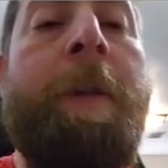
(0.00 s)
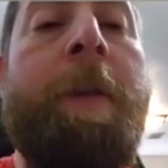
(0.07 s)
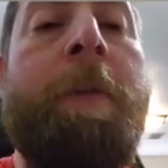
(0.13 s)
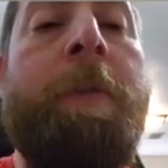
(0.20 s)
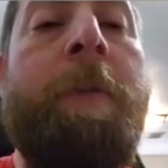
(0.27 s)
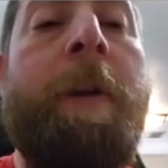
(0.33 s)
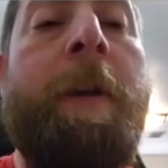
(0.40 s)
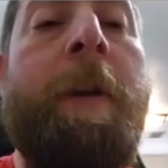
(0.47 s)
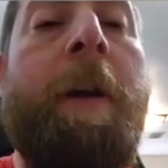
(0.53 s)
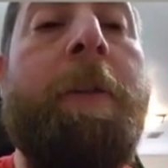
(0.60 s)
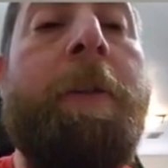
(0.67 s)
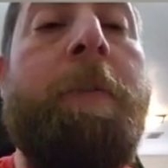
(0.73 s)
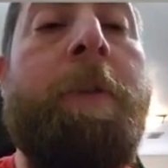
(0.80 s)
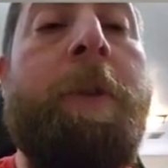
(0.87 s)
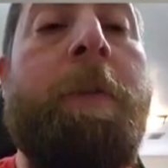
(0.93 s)
That was very
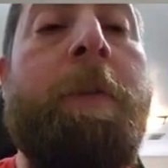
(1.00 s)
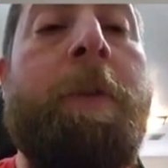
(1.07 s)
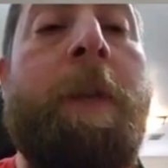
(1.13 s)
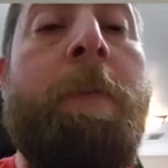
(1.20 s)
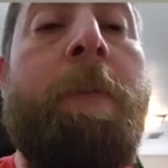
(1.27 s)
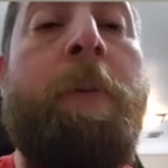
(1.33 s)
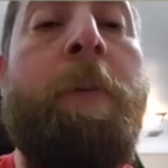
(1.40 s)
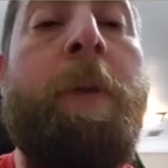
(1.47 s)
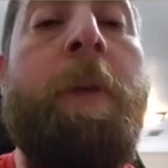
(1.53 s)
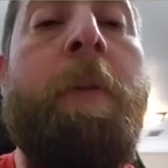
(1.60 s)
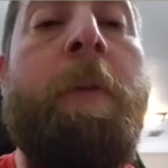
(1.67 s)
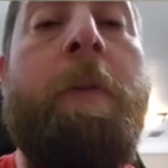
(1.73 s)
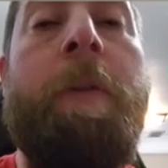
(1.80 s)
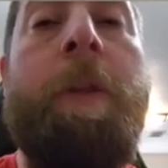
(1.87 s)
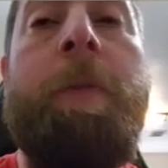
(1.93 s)
awesome. She was able to
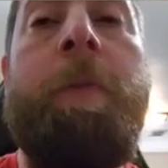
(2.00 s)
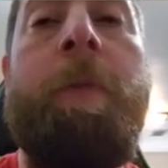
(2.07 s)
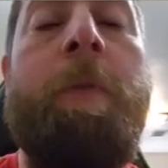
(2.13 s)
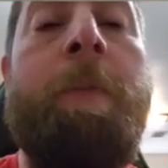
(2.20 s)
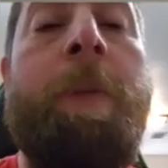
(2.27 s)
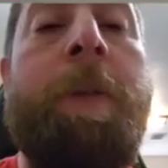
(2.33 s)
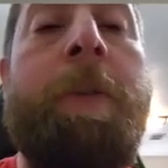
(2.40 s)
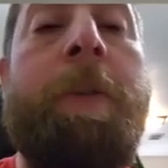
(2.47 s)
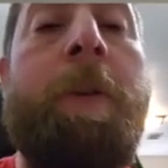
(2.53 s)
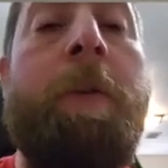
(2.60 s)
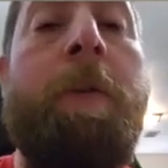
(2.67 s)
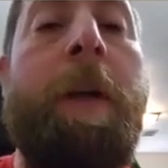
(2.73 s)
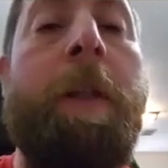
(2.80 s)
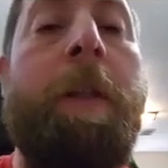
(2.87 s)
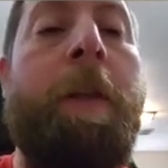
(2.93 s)
pre-order this for me,
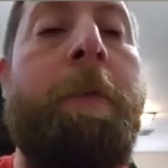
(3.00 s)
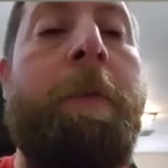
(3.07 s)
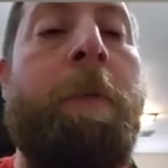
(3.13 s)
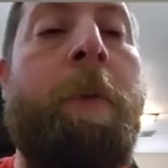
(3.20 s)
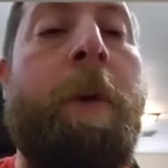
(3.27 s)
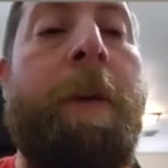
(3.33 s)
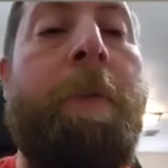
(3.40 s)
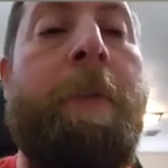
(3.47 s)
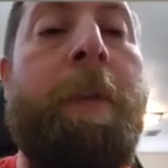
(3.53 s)
so I love you, wife.